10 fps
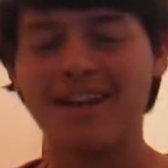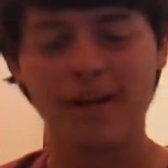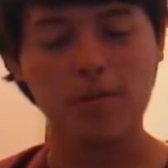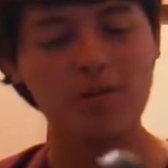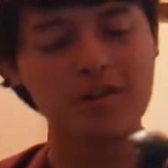
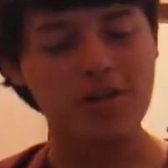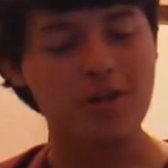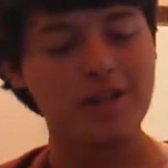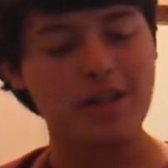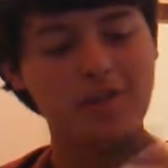I'm only
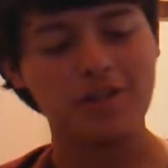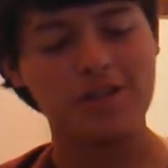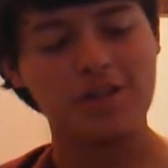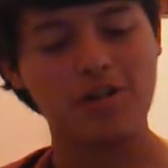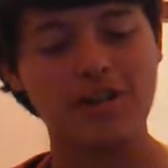
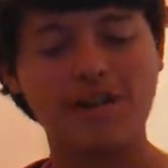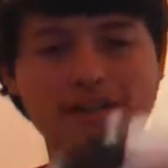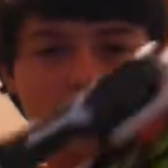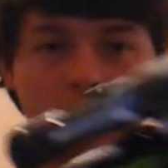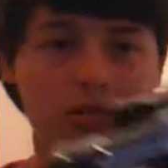joking.
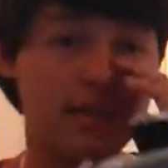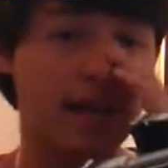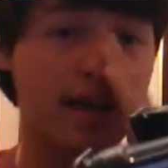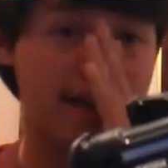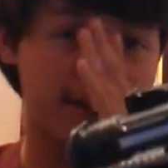So,
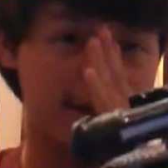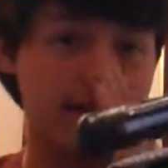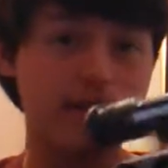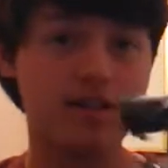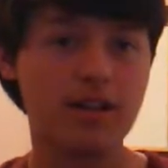yeah, that's
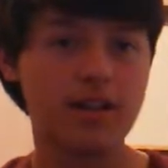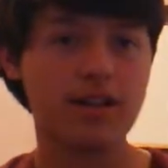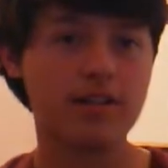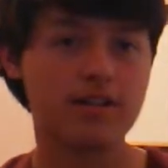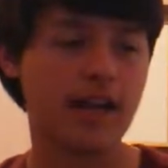your
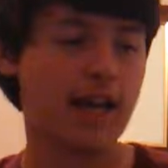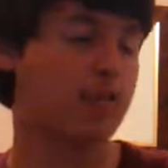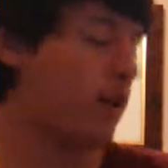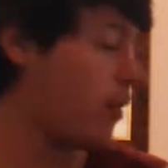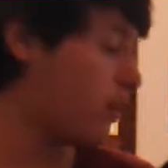tack
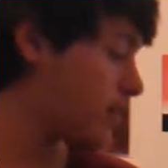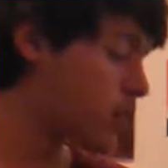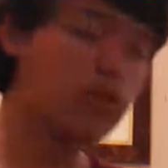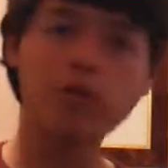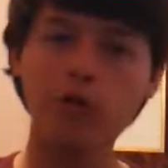rail. It's
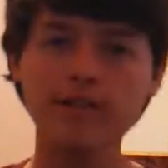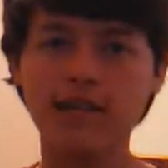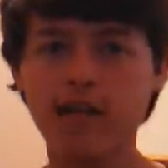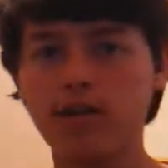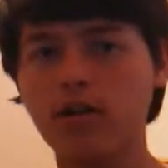only one
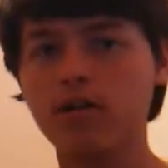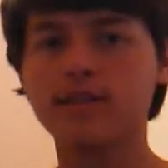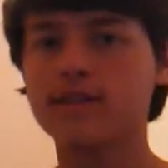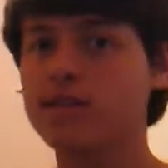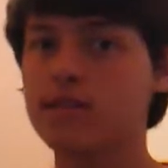tack rail
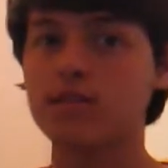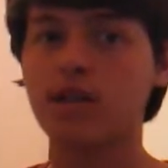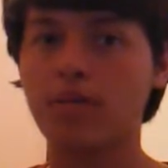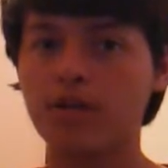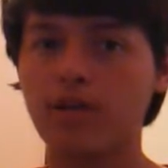because this is the
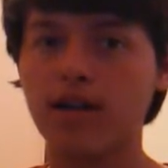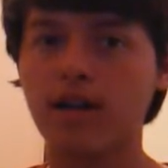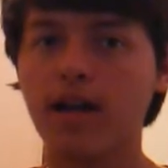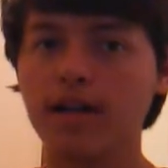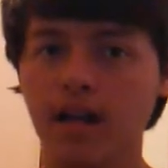zombiestrike
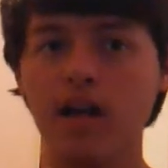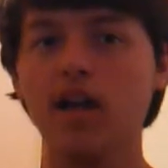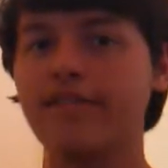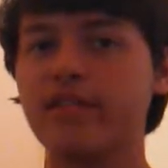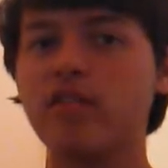line.
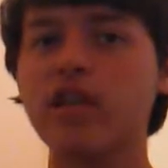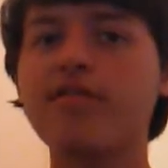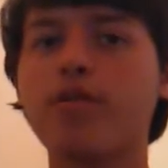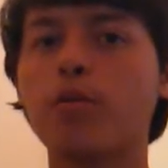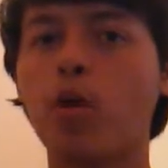If you're
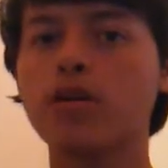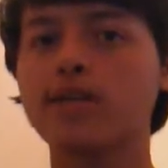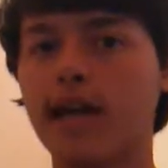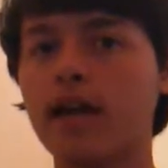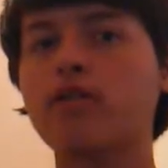looking for more
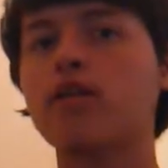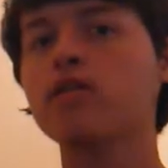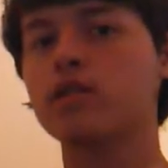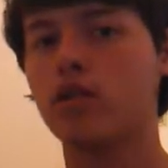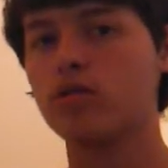tack
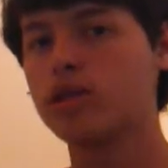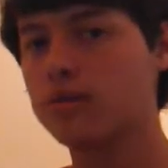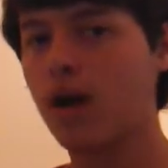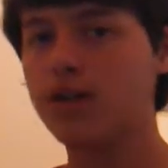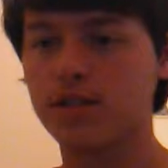rails, go to the
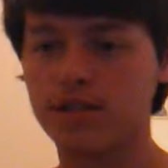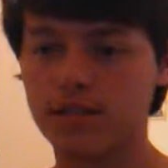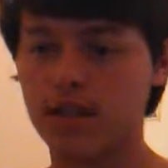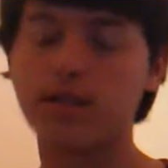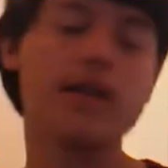Modulus
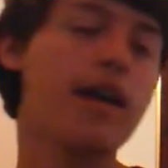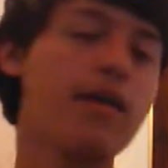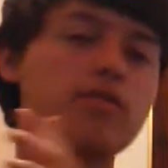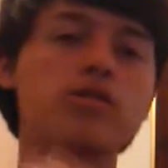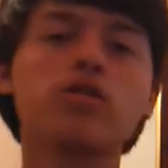line. They
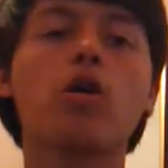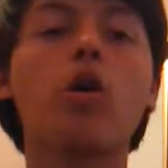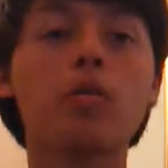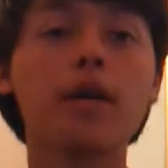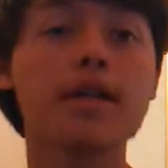have
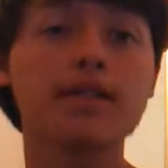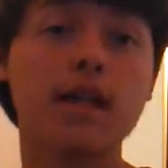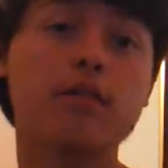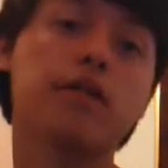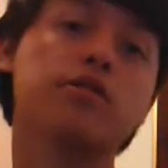so many
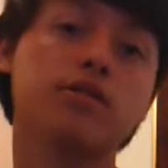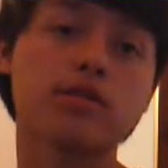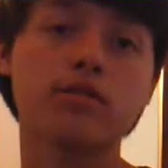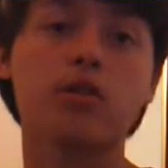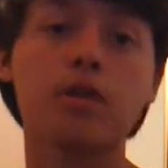tack rails and
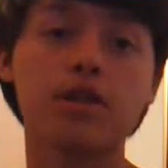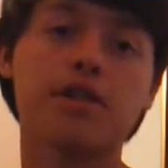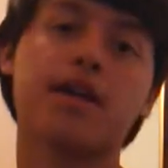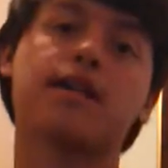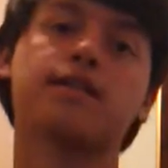so much
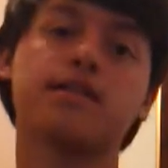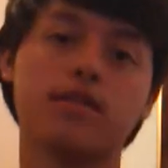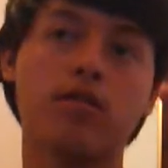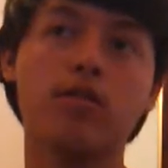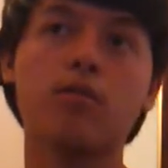
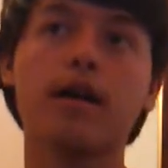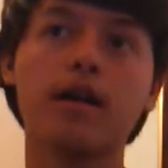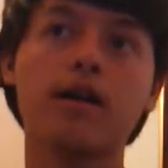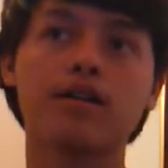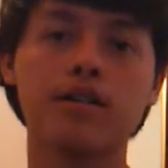tactics. Oh my
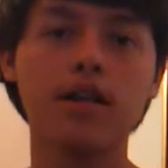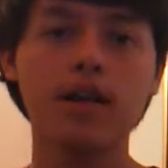gosh.